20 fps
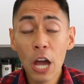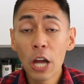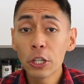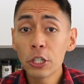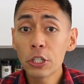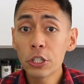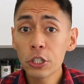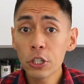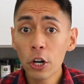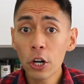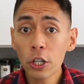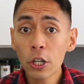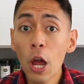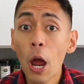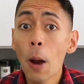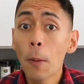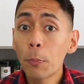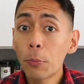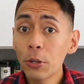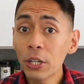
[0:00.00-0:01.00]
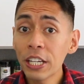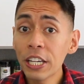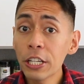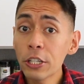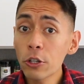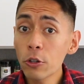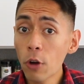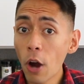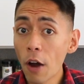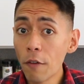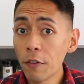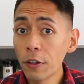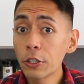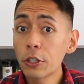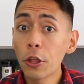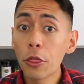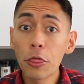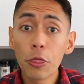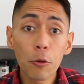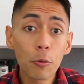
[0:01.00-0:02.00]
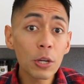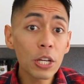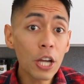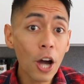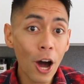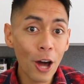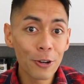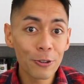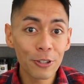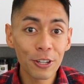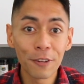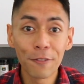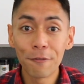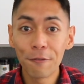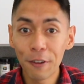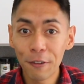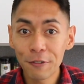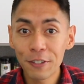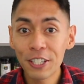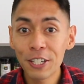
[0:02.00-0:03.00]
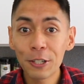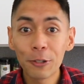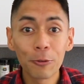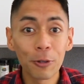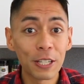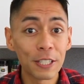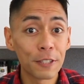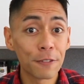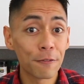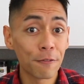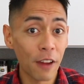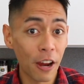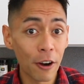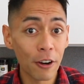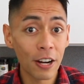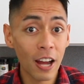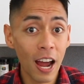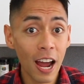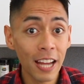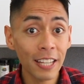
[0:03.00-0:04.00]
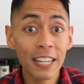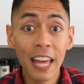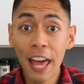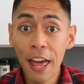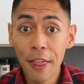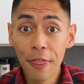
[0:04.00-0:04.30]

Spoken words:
To start, preheat your oven to 350 degrees Fahrenheit,